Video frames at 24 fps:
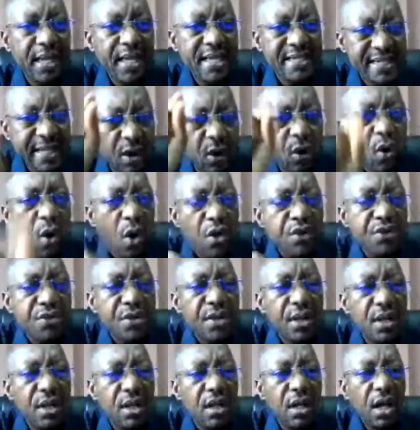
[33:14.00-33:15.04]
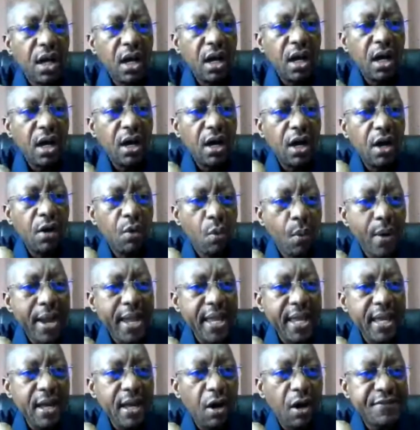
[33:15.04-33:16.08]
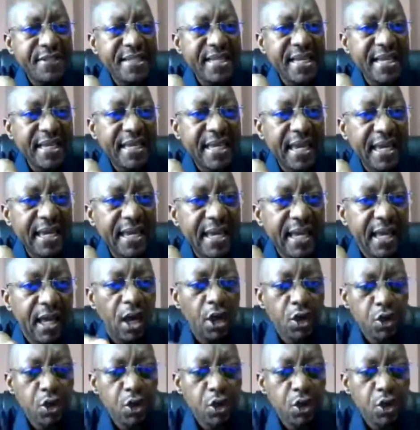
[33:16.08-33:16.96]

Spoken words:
It's a whole way of thinking.